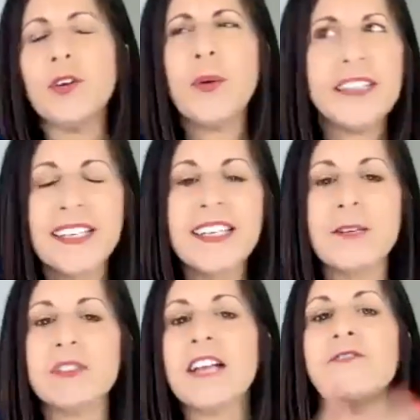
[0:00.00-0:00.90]
No, he didn't. He
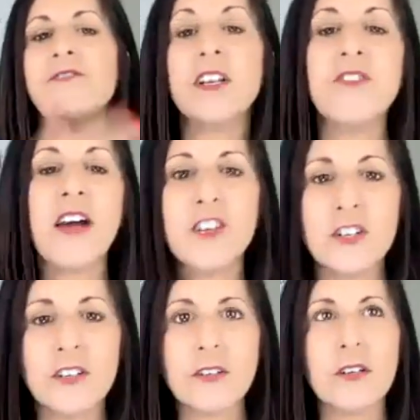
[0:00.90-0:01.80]
was like 45
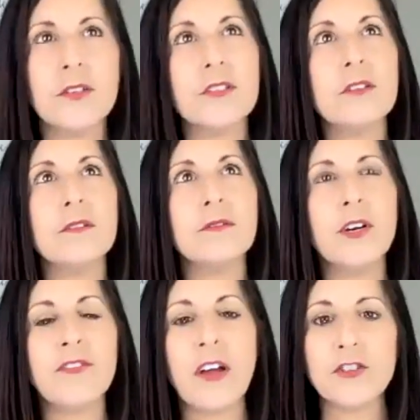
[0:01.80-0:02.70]
years
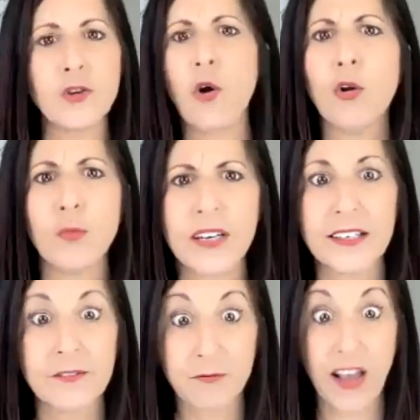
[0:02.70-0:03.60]
45 years old when
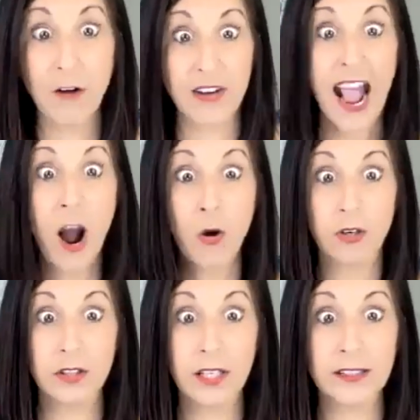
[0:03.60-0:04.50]
he found out
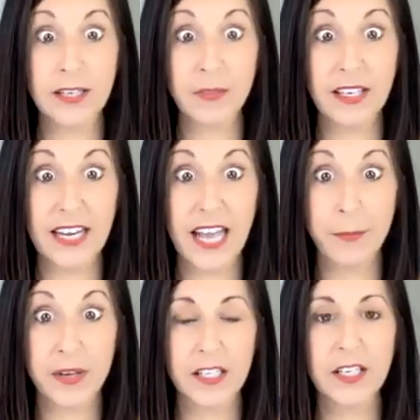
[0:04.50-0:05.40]
that something had
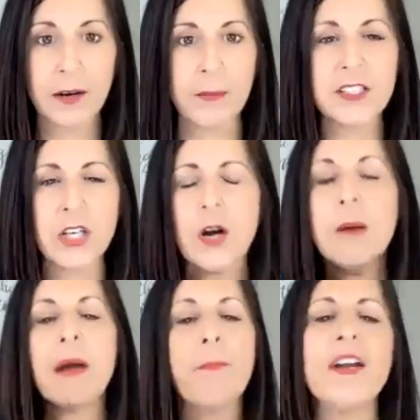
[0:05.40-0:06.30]
happened. You know what I mean? So
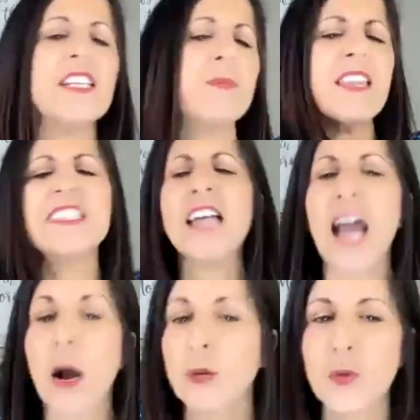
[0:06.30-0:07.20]
my point is, but that's not
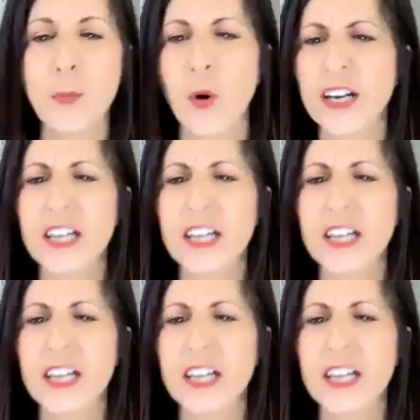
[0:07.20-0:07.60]
how it was reported.